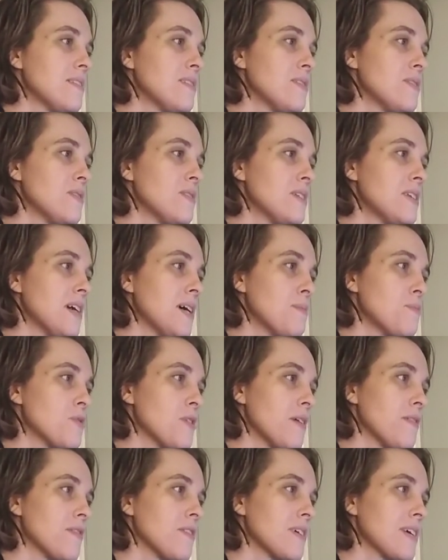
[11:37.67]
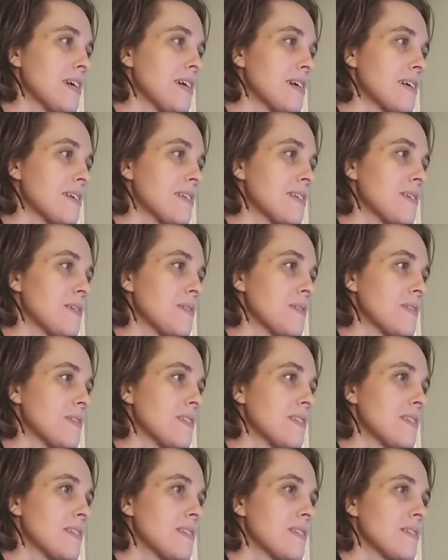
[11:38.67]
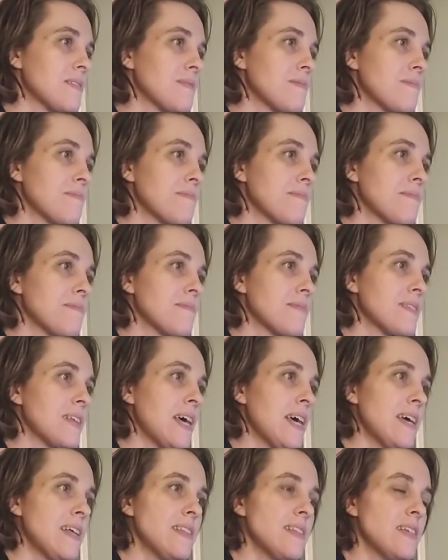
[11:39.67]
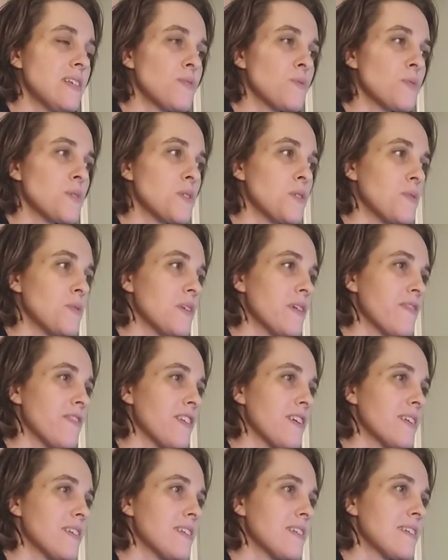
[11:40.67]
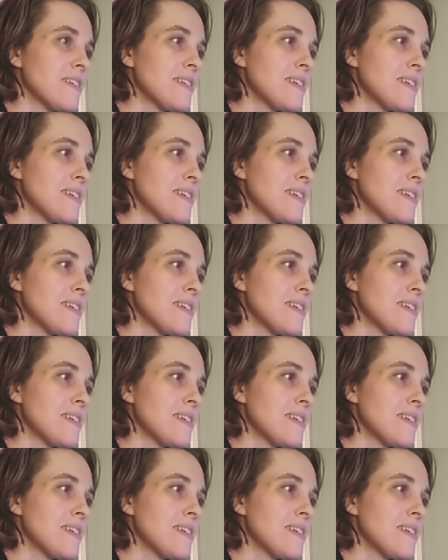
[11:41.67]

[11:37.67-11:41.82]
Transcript: do the time travel kick, and this was no different.